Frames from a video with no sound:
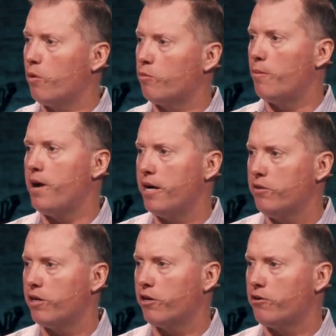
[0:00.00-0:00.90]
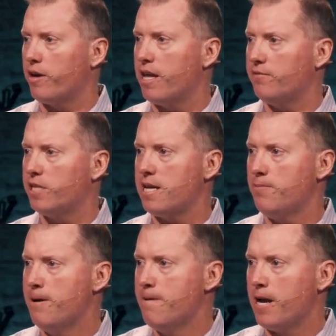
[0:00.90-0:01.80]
I want to remind you that our creative team